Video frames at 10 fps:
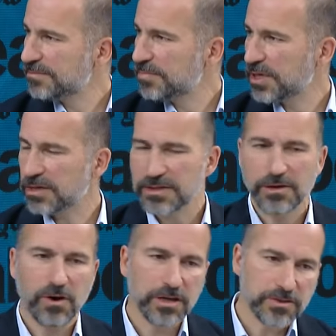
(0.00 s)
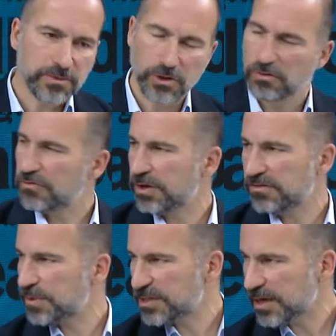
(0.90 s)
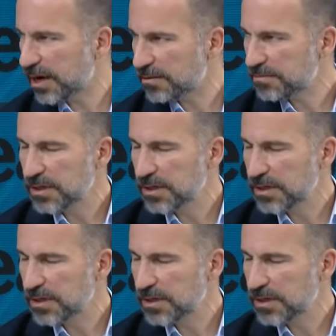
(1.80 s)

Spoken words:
because there was no fear of missing out.